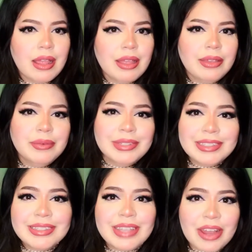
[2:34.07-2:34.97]
it was
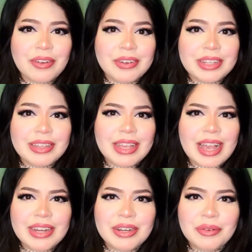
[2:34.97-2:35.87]
scary. Like,
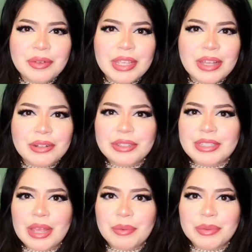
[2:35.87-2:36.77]
I didn't really
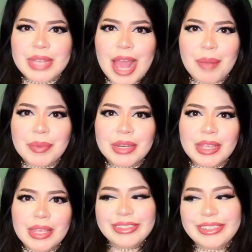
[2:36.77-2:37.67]
understand what was
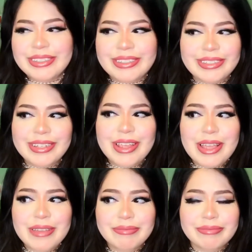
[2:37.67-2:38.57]
happening. Just,
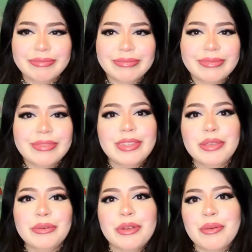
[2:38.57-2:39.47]

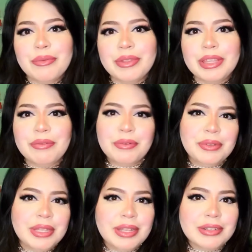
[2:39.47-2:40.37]
you don't really
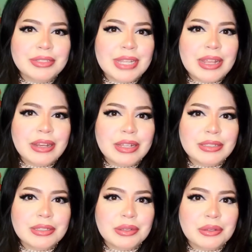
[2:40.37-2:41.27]
fully understand it
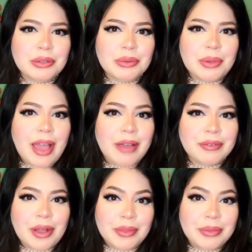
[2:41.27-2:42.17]
until you have
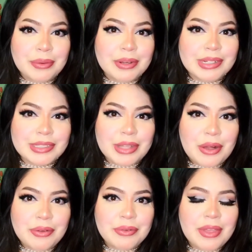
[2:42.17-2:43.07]
gone through it yourself.